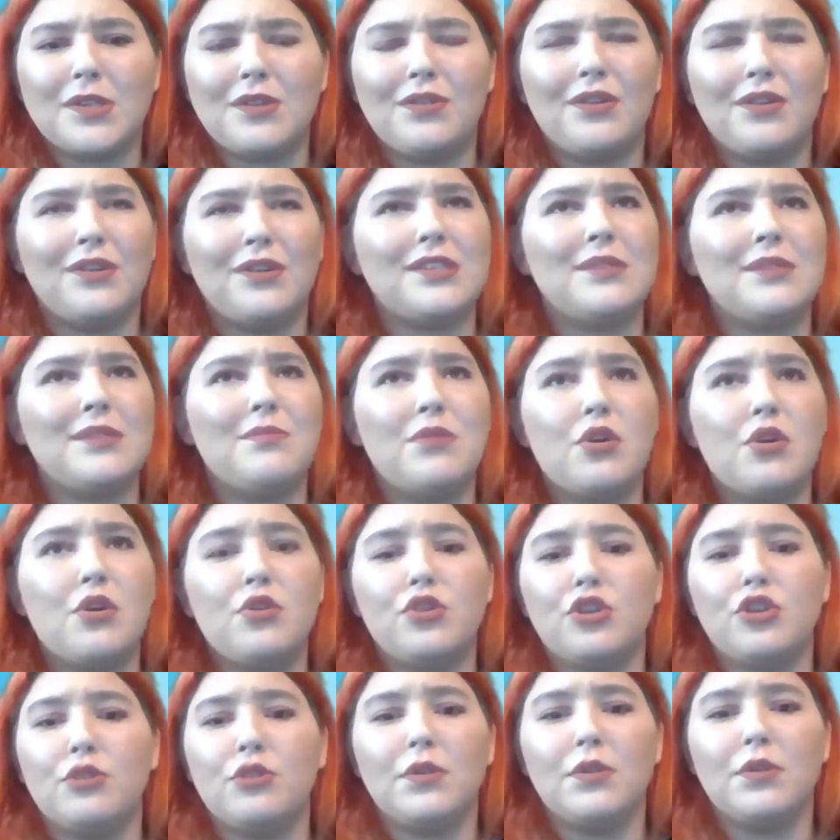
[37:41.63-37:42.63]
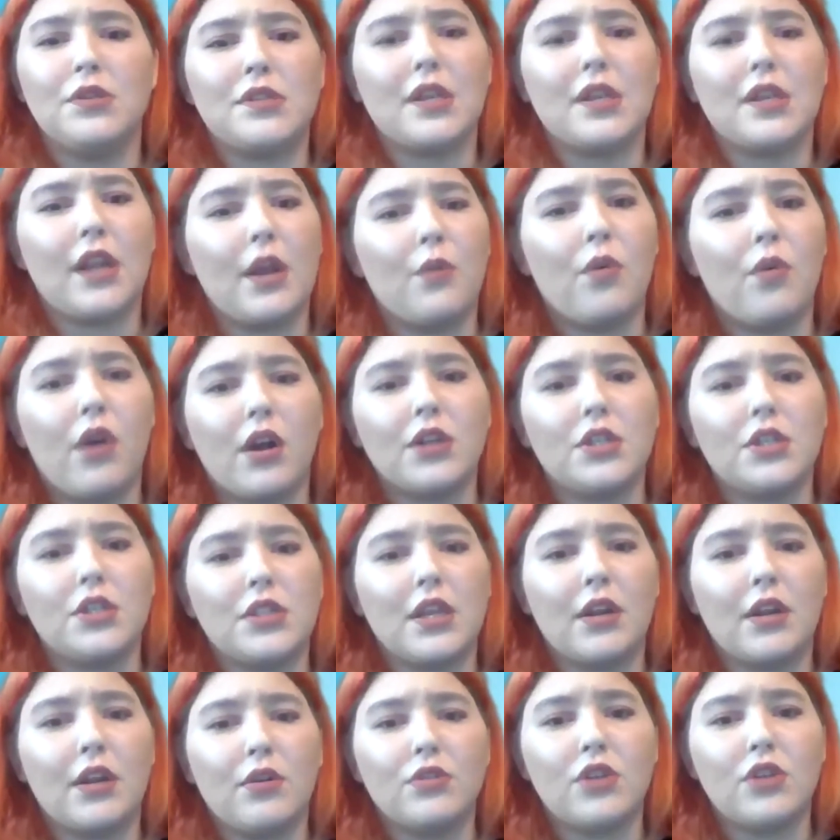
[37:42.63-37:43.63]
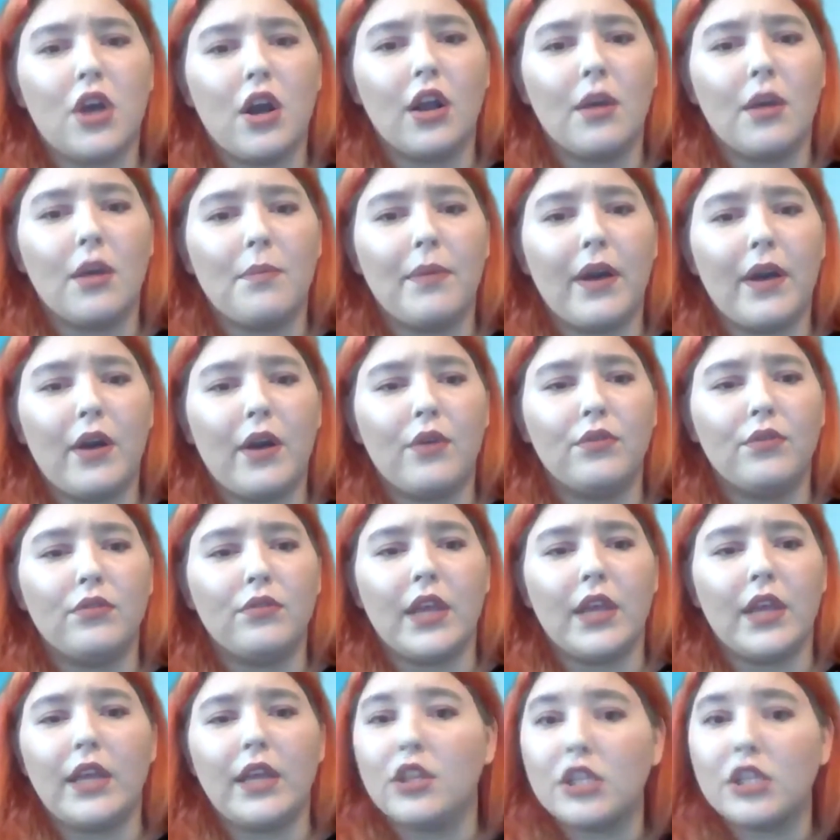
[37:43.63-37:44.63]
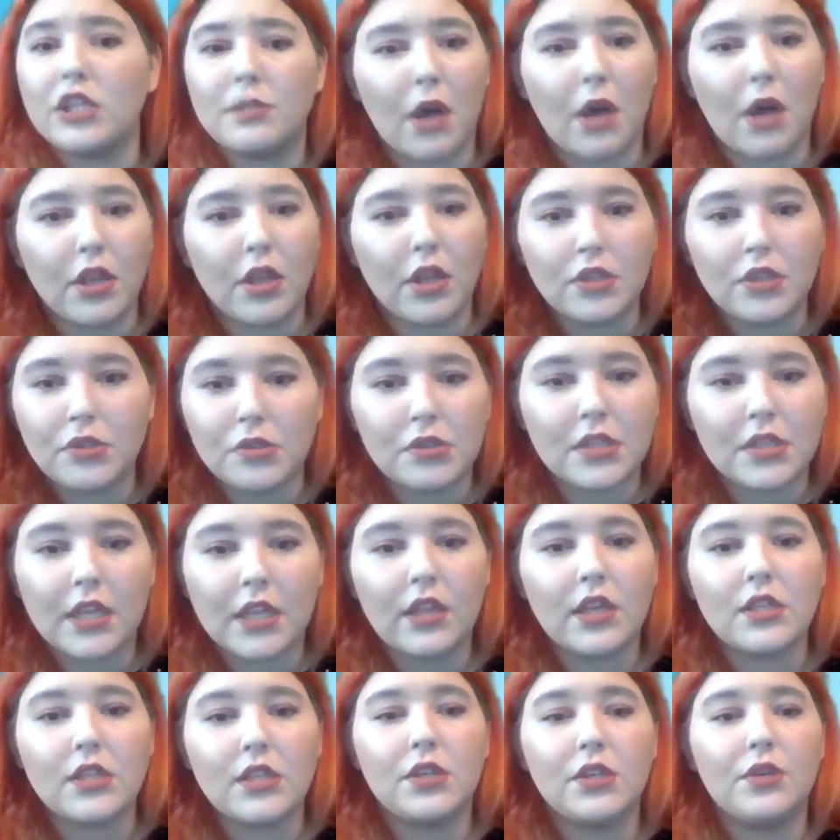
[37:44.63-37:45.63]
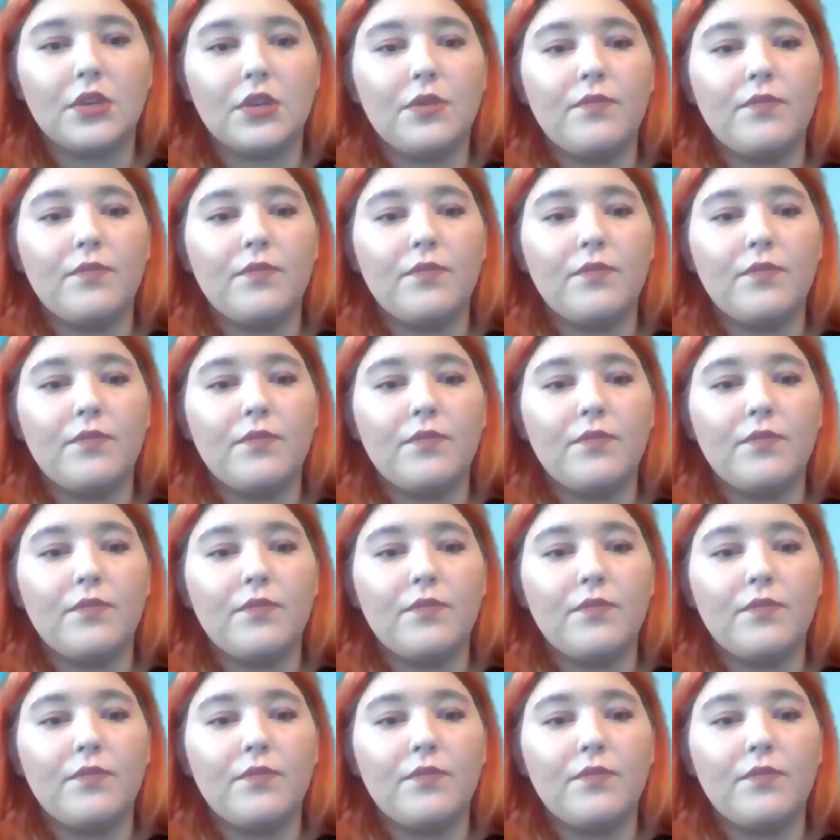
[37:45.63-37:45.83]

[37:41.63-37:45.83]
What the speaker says: There are some YouTubers that I watch that'll talk about like the sponsors that they do.